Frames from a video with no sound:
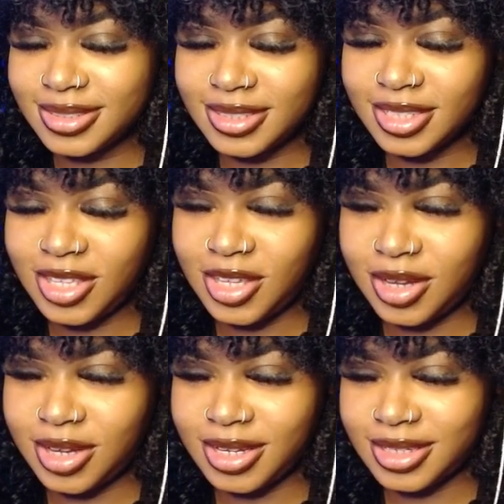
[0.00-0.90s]
Yeah,
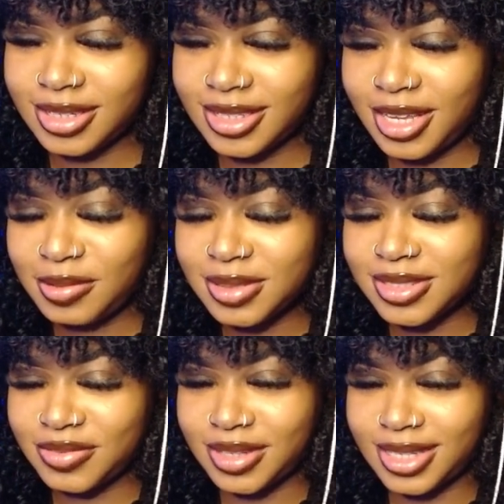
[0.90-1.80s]
that was
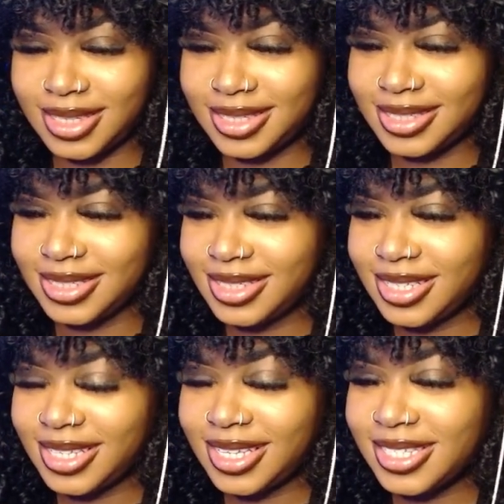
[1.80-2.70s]
funny.
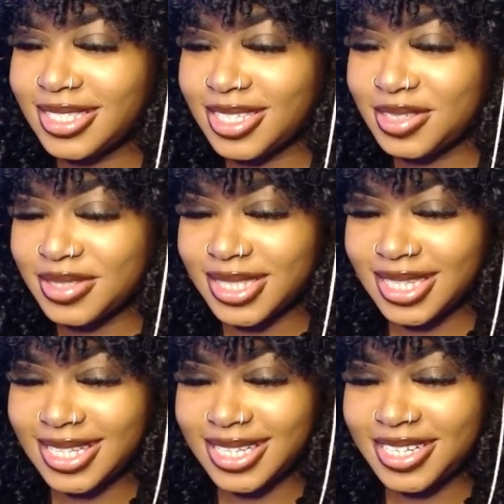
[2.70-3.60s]
He's so
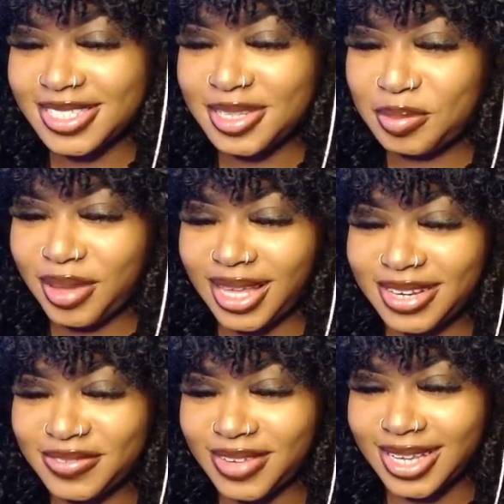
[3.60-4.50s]
silly. That's some bad
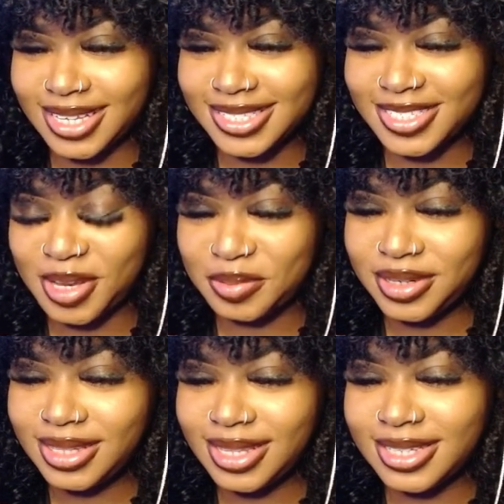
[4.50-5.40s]
advice, y'all. Put
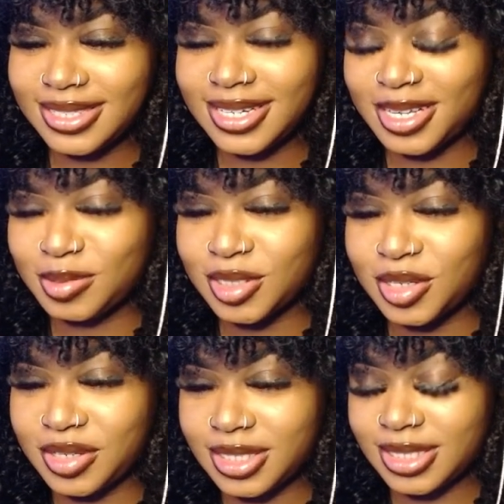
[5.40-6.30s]
anything else in the comments your
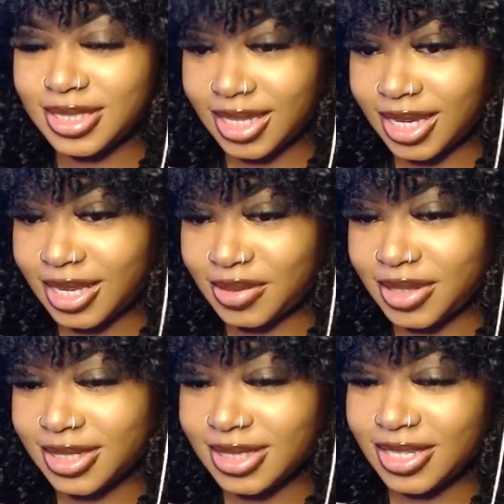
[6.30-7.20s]
girl needs to check out. And
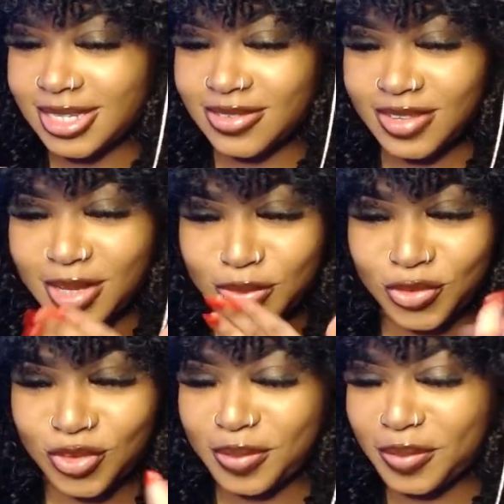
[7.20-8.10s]
I'll see you next video.
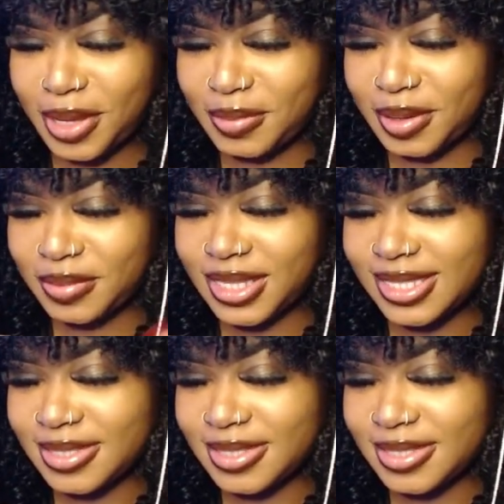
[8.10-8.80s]
Bye, Bombies.